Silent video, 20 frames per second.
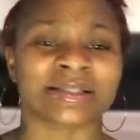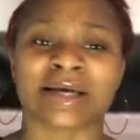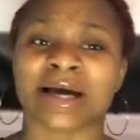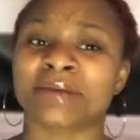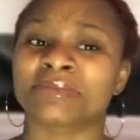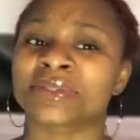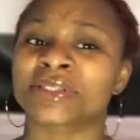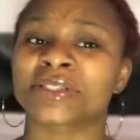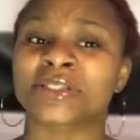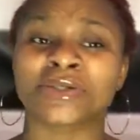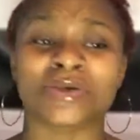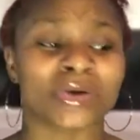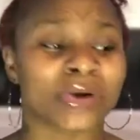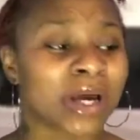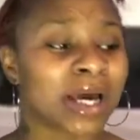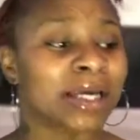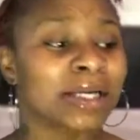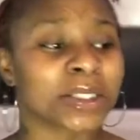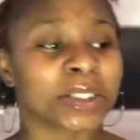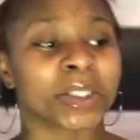I'm still
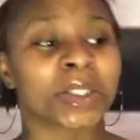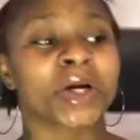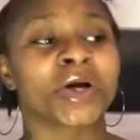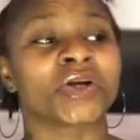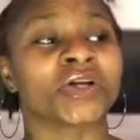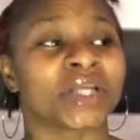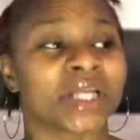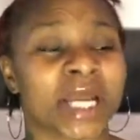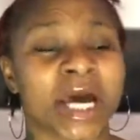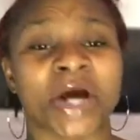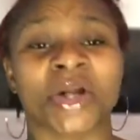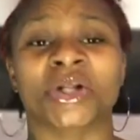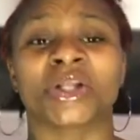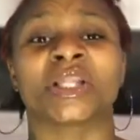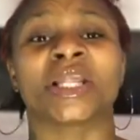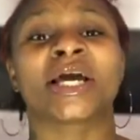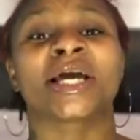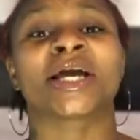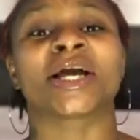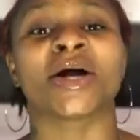kind of learning how to
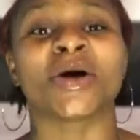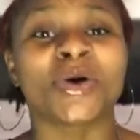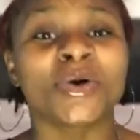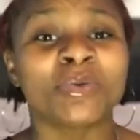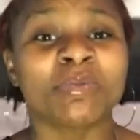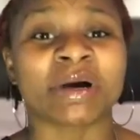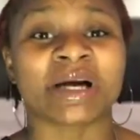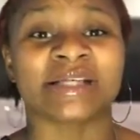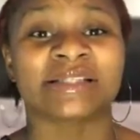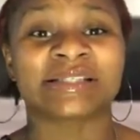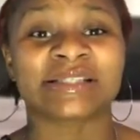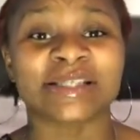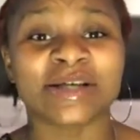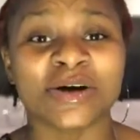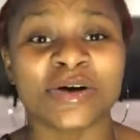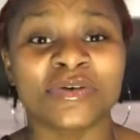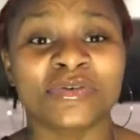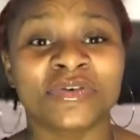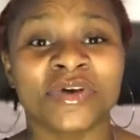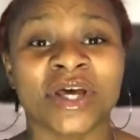let go
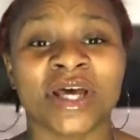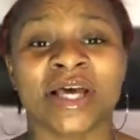myself,